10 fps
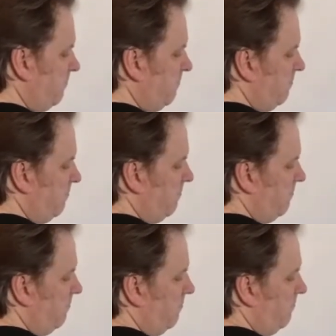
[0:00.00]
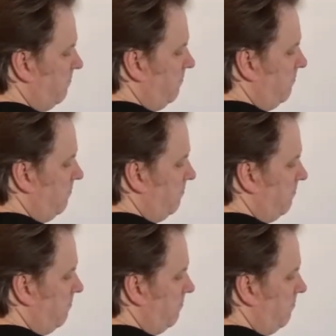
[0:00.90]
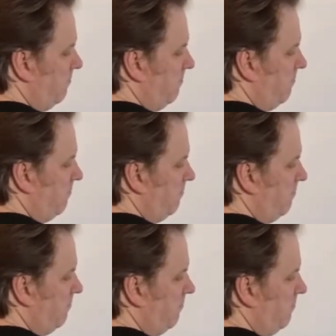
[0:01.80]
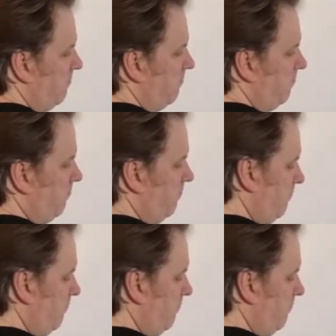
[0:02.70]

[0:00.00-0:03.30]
(silence)